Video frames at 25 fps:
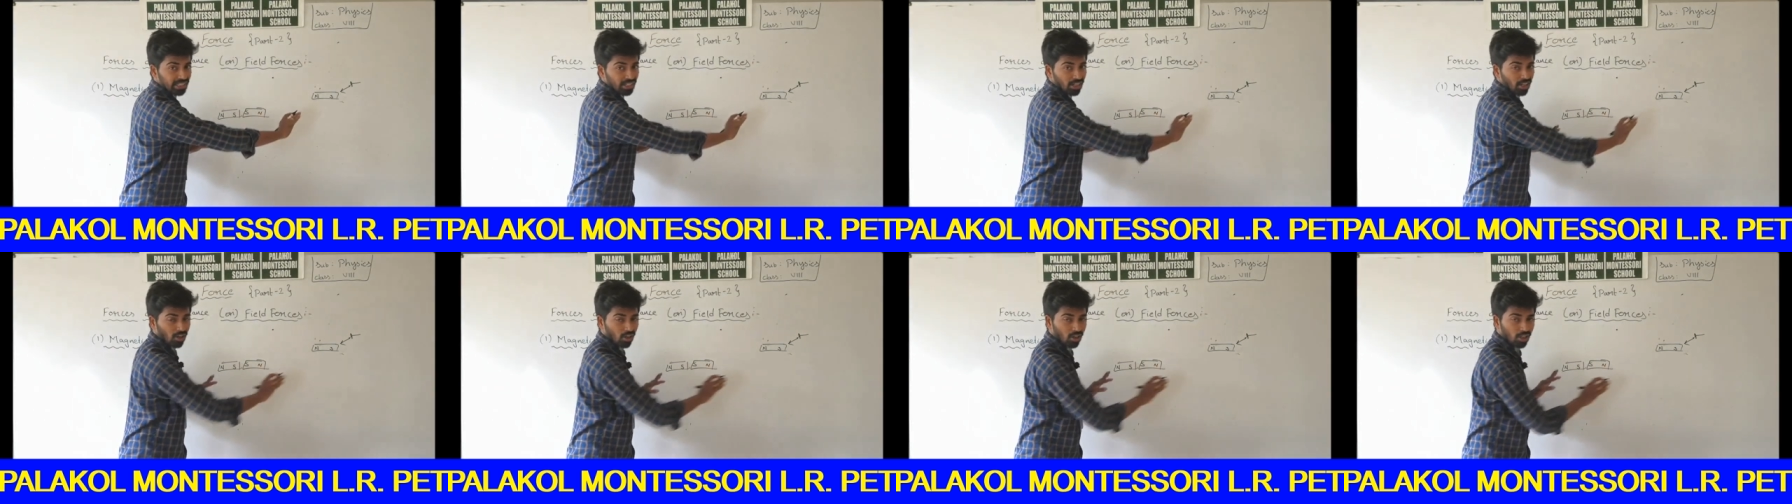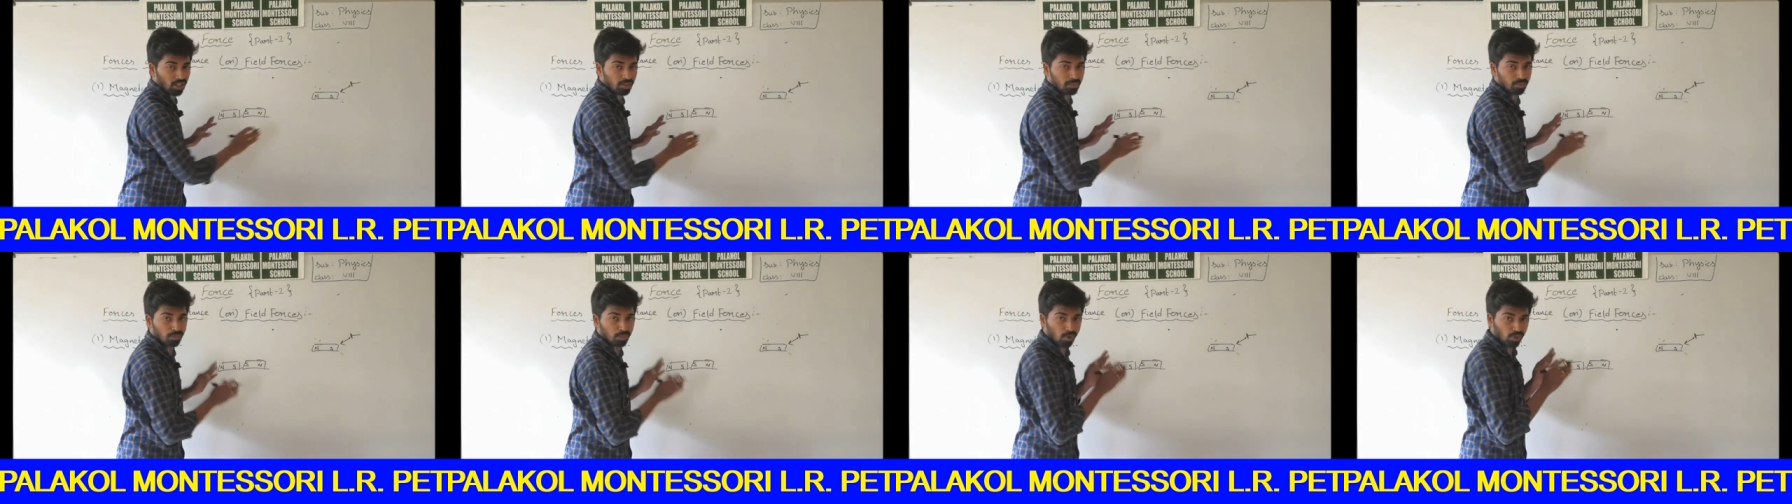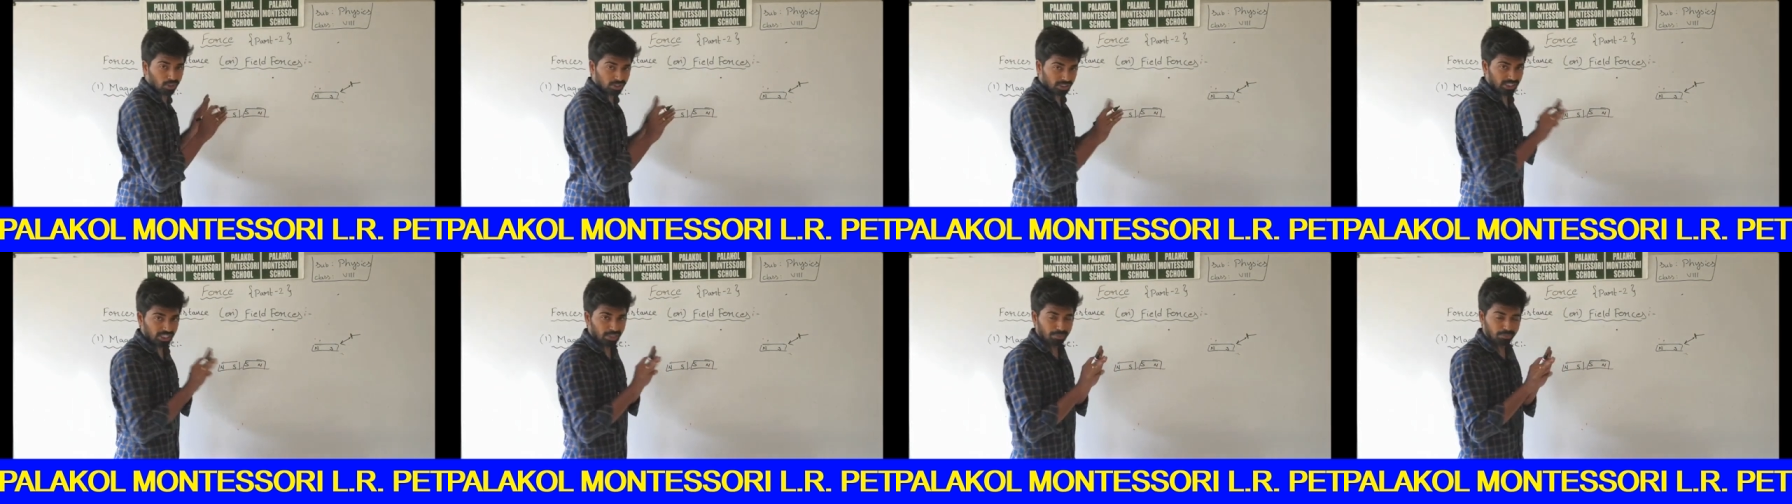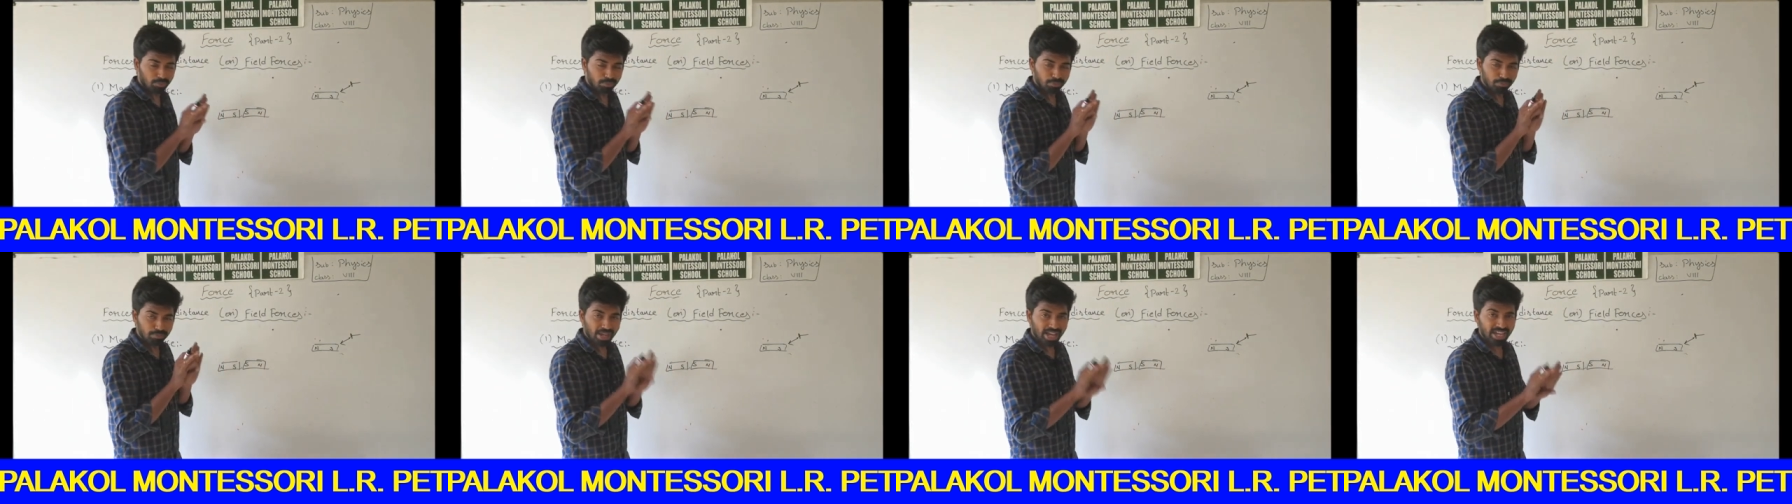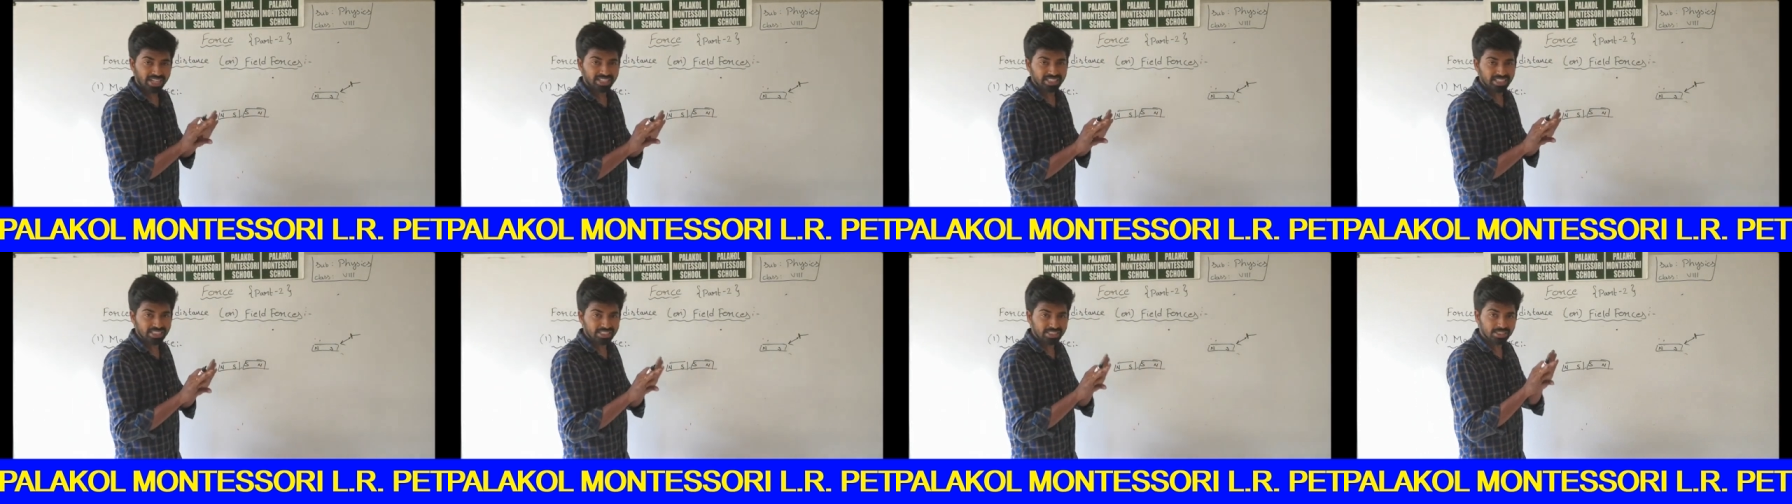or both the
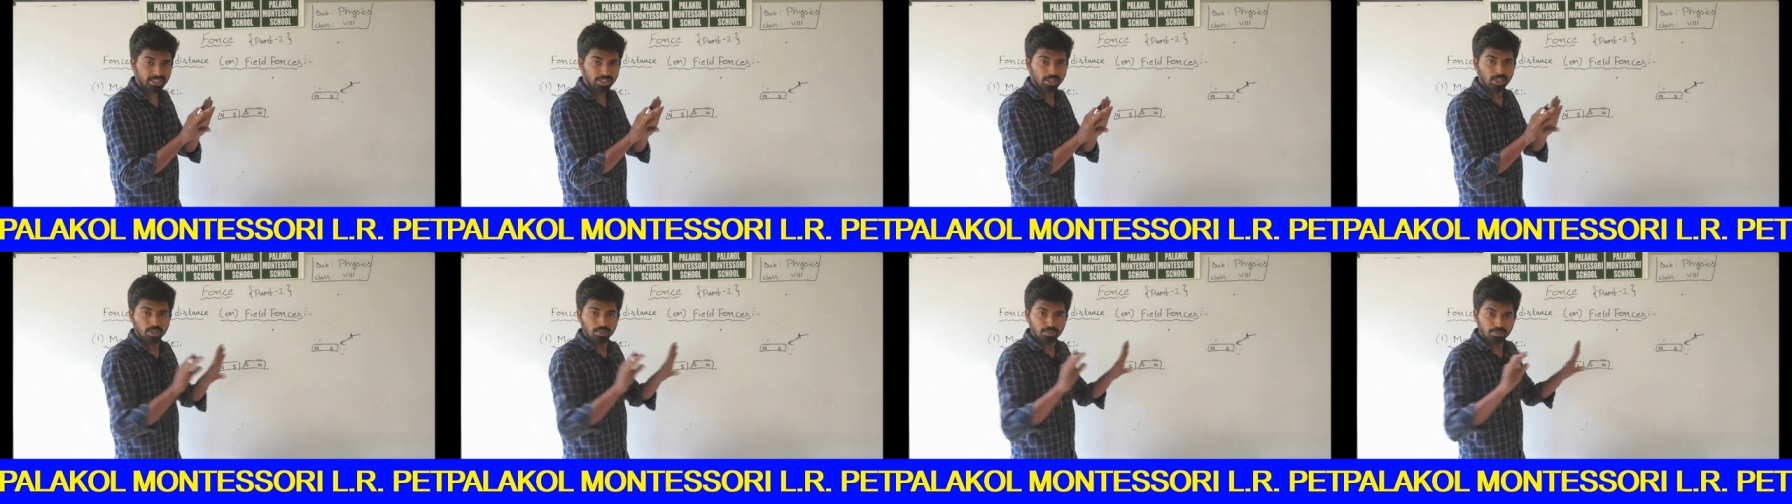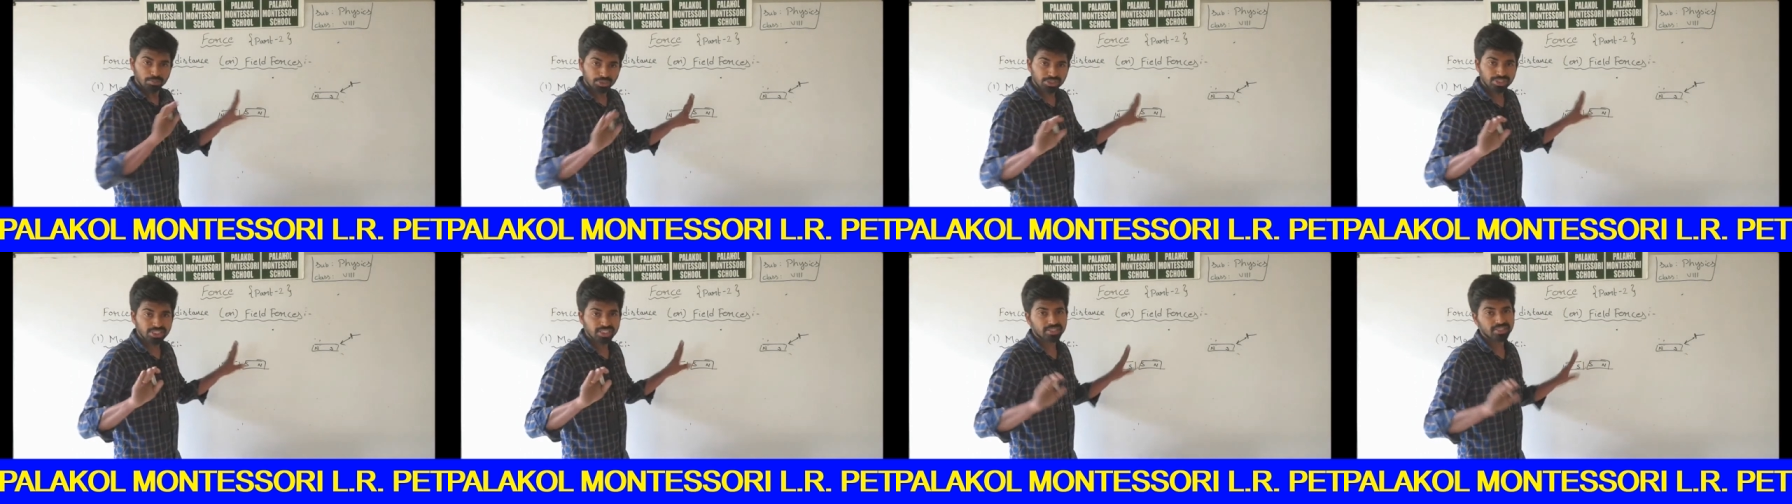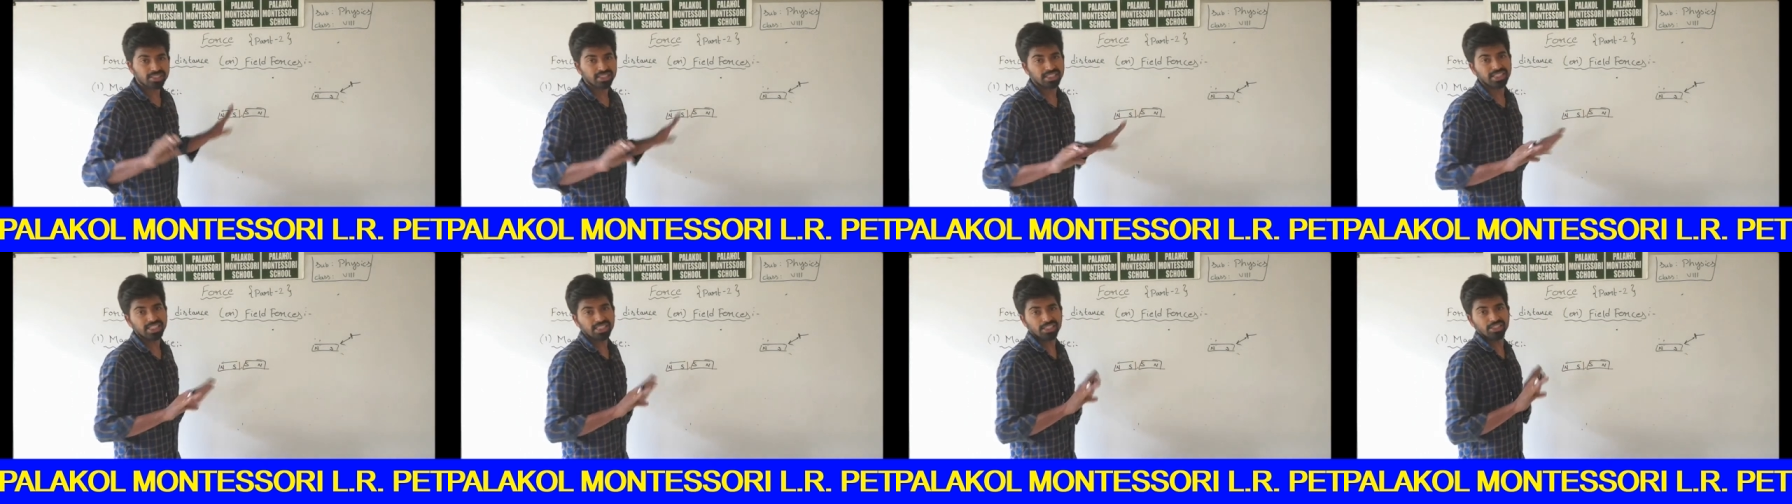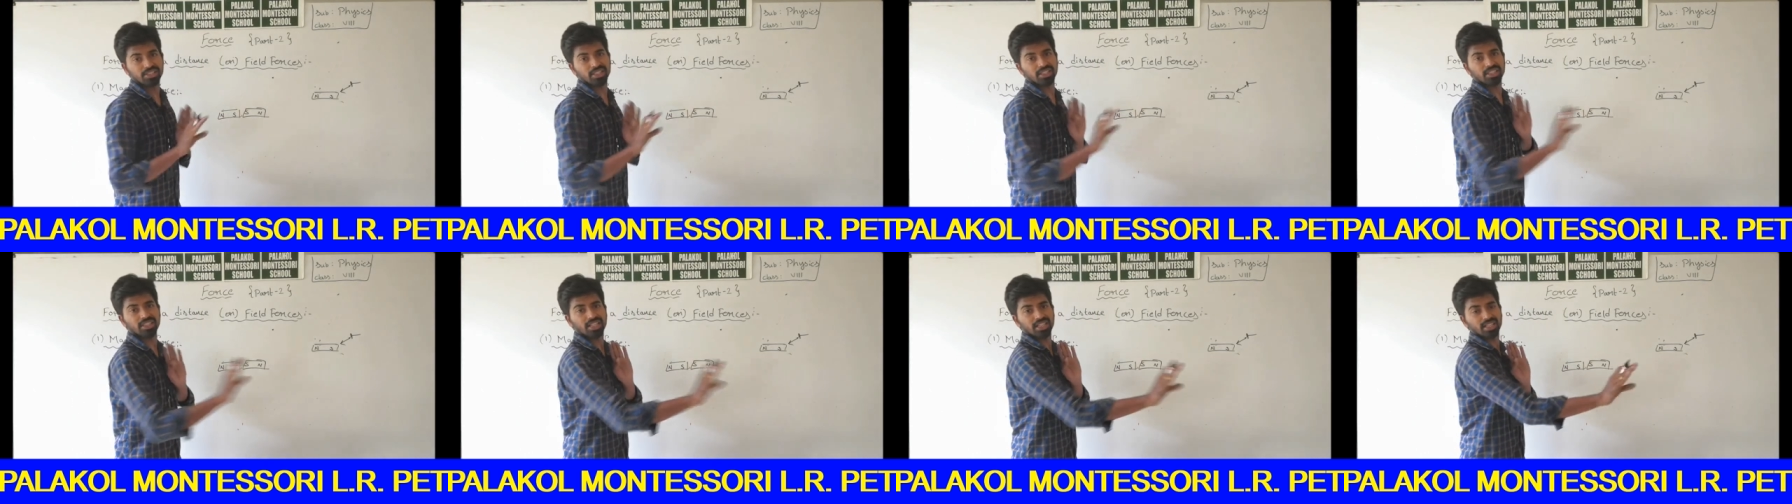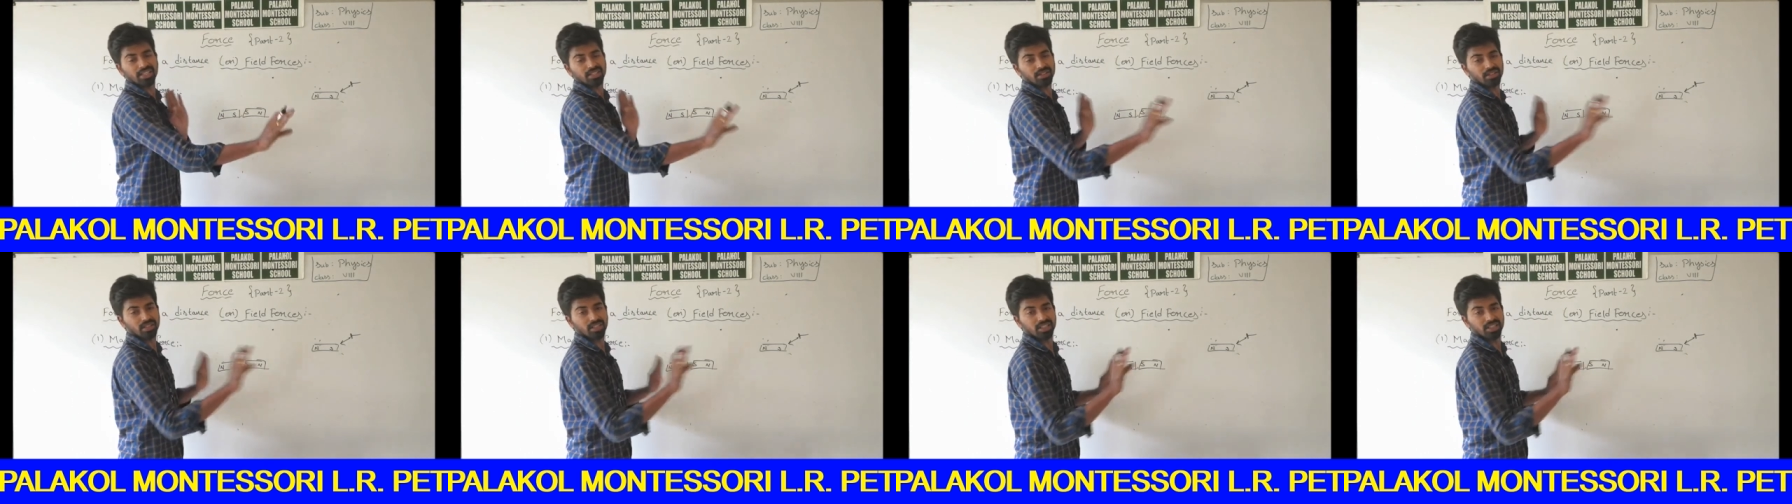magnets pushes each other.